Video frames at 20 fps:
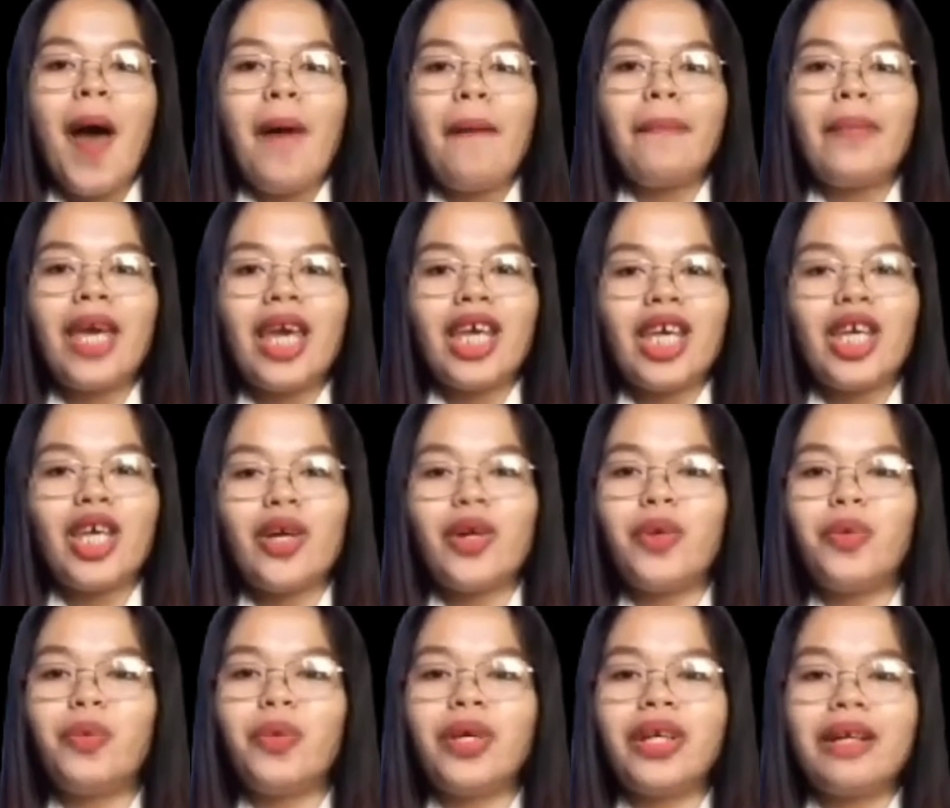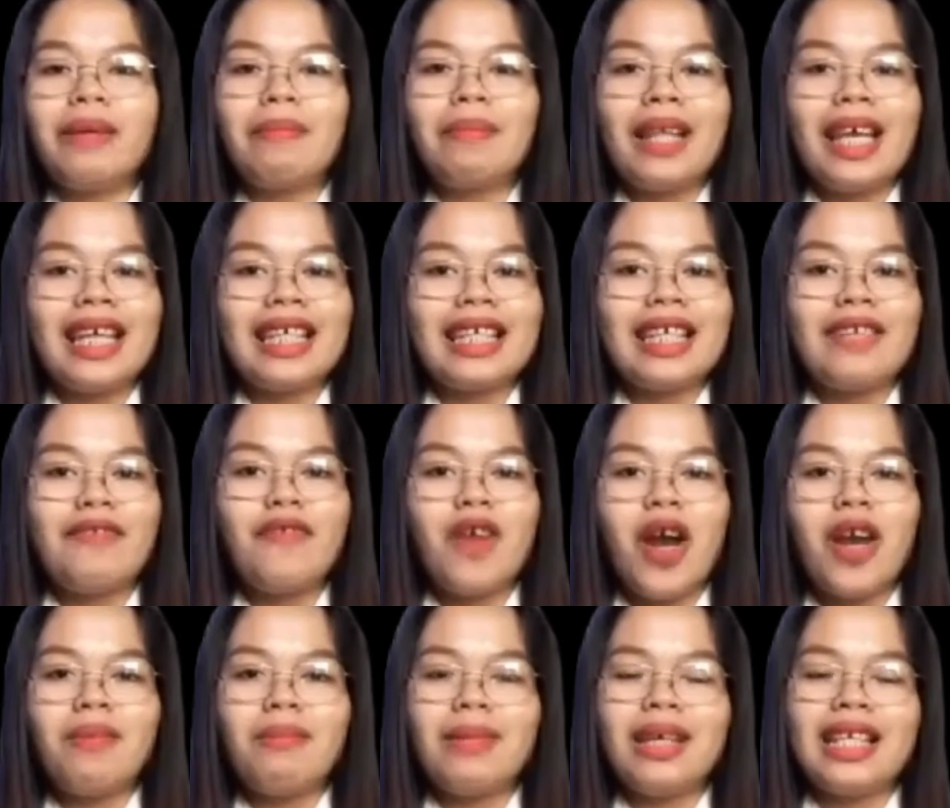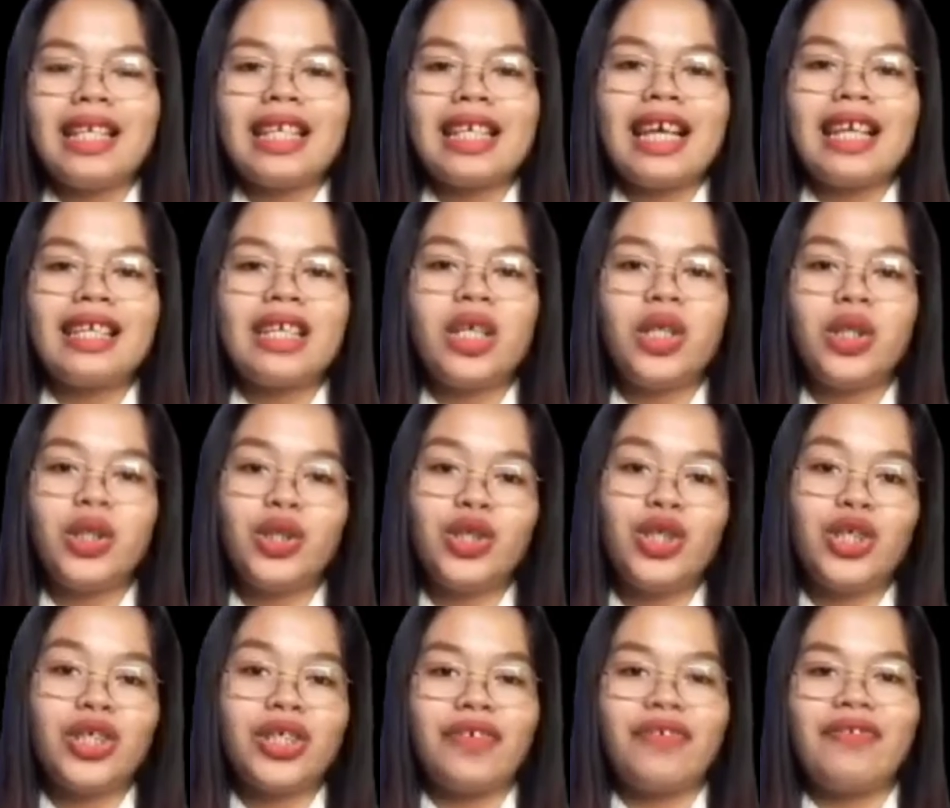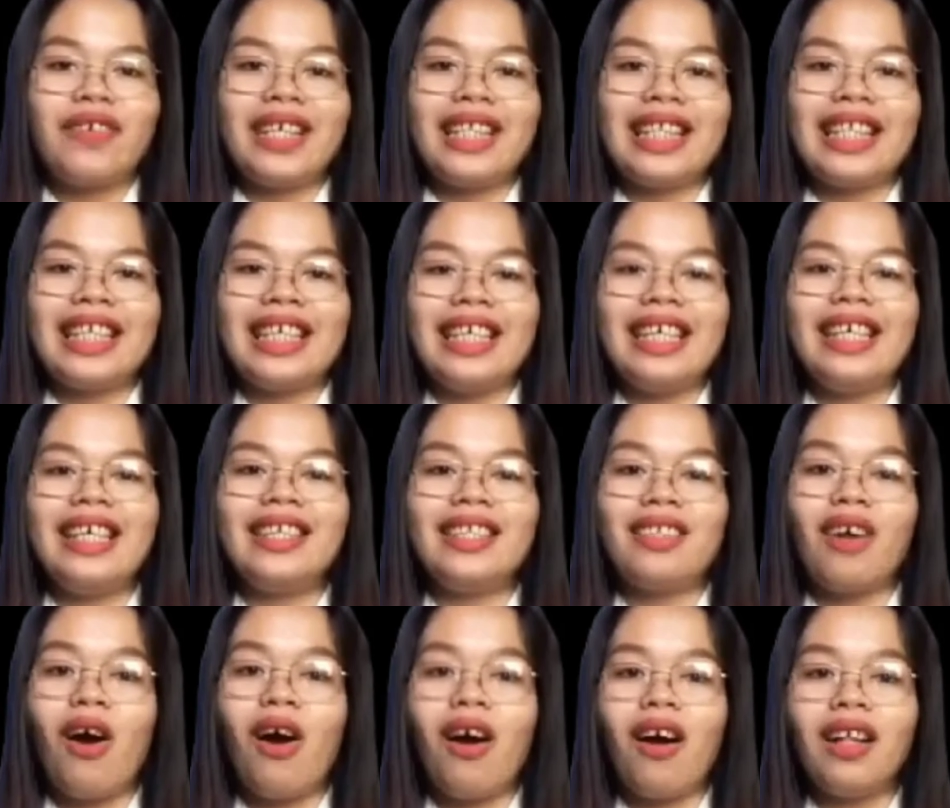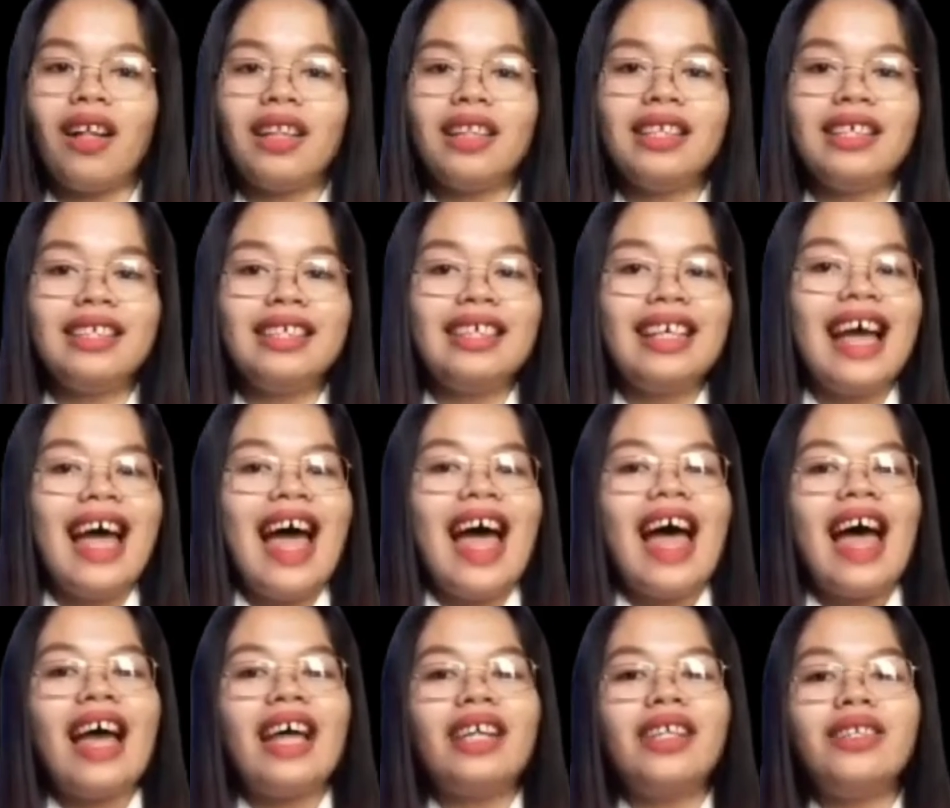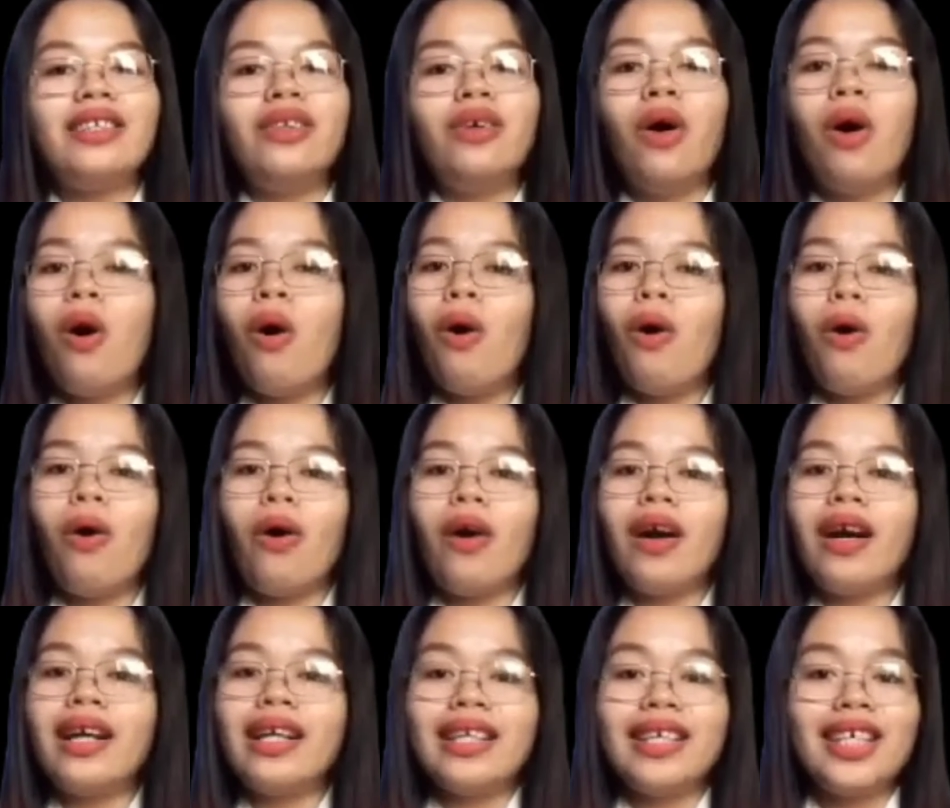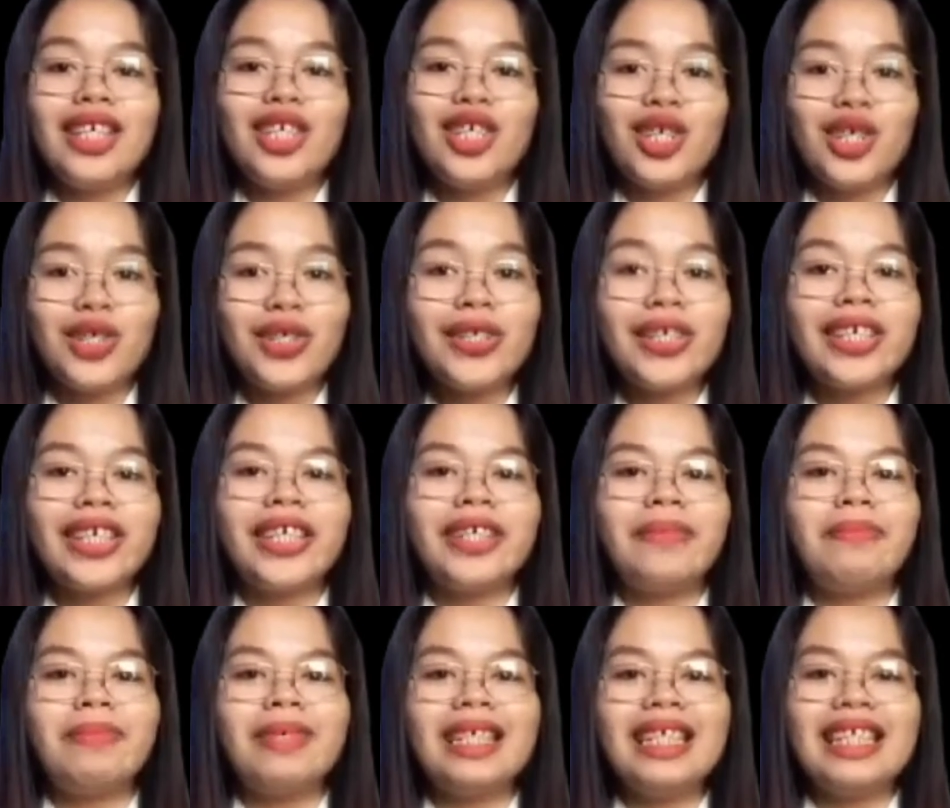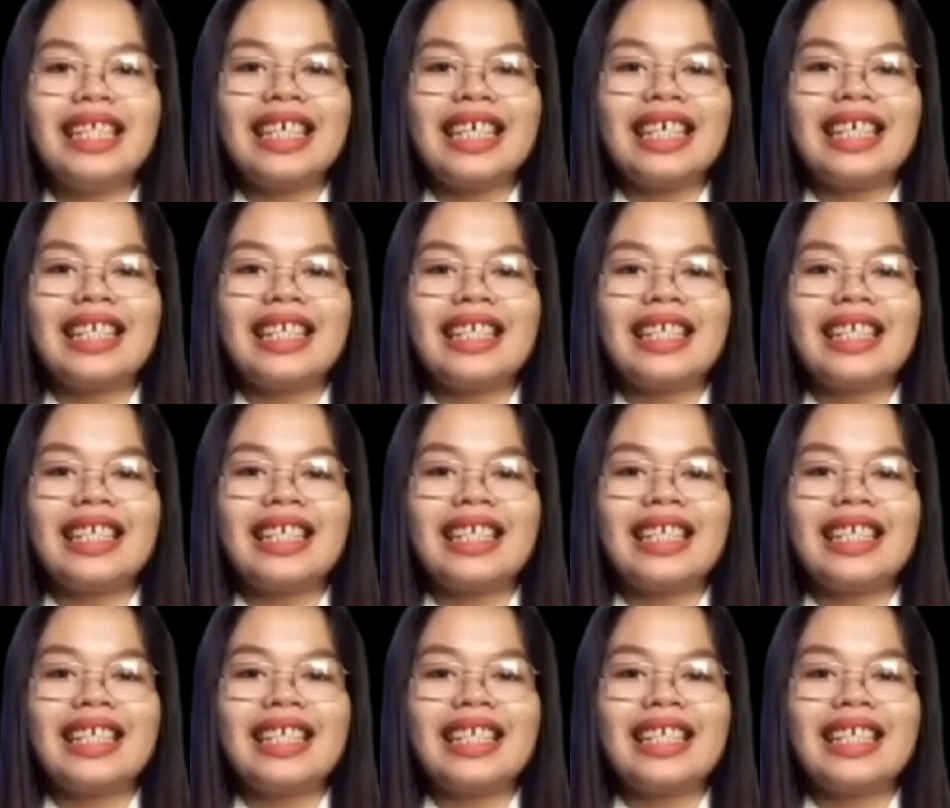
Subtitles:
make your workplace environment and culture friendly to all, and or ensure your business